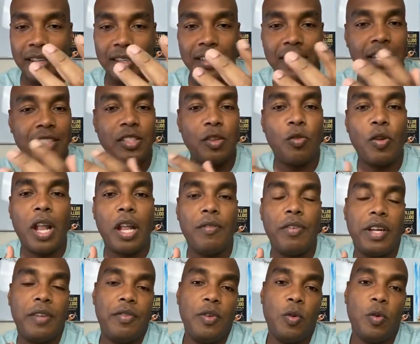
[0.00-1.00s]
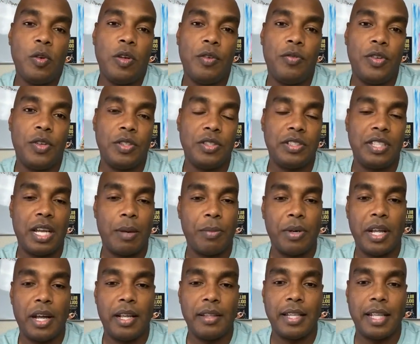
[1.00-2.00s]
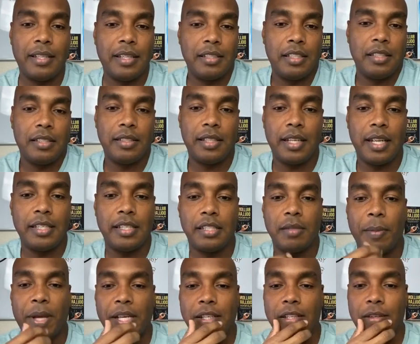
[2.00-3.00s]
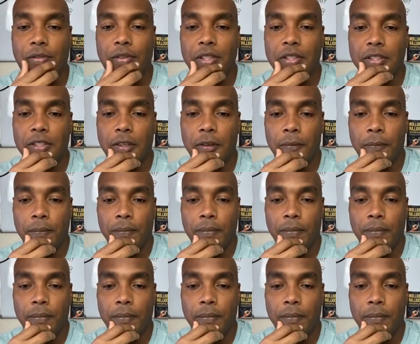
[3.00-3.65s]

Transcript: it's irrelevant if you if you're in SAM or not. That doesn't that doesn't make a difference.